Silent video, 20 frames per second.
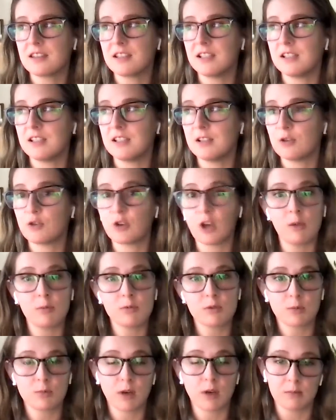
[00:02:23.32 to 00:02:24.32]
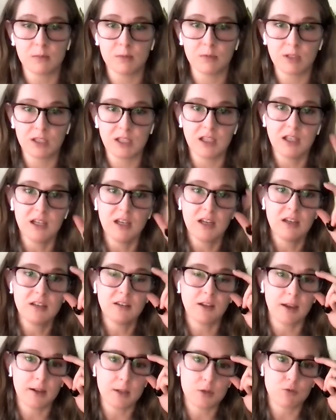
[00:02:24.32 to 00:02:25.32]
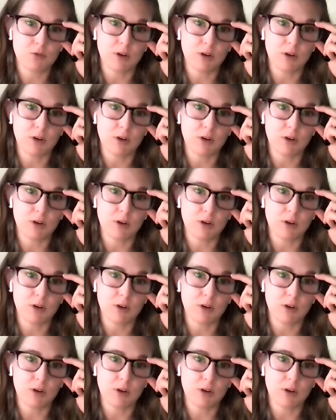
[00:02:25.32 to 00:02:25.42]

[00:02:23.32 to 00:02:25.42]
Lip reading: the grapes are probably not as